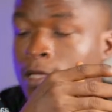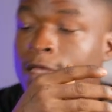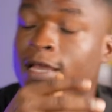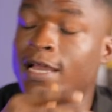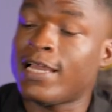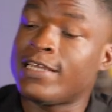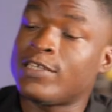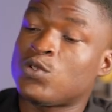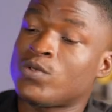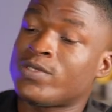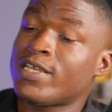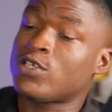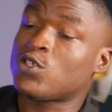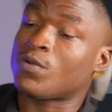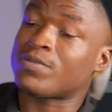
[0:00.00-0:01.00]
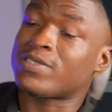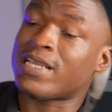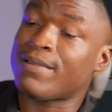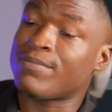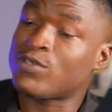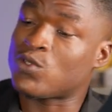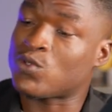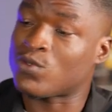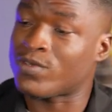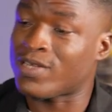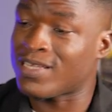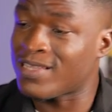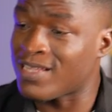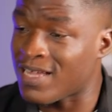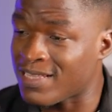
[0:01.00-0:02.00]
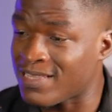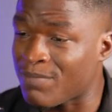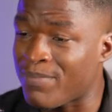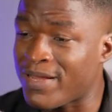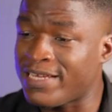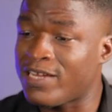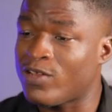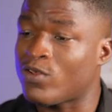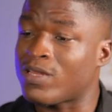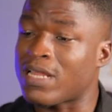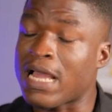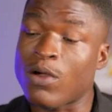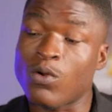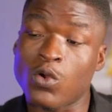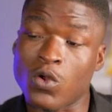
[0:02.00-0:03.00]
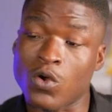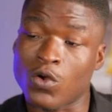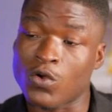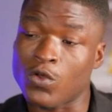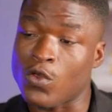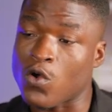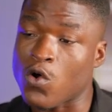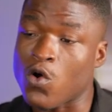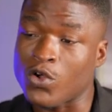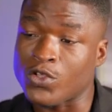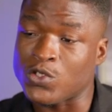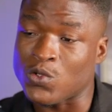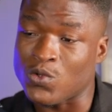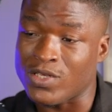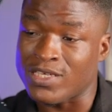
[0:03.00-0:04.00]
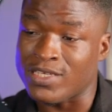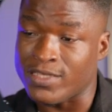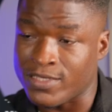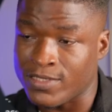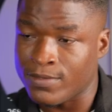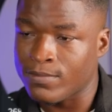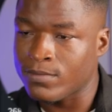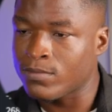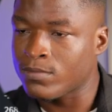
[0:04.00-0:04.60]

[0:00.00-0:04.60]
yeah, it will take some time to render depending on how long your audio is.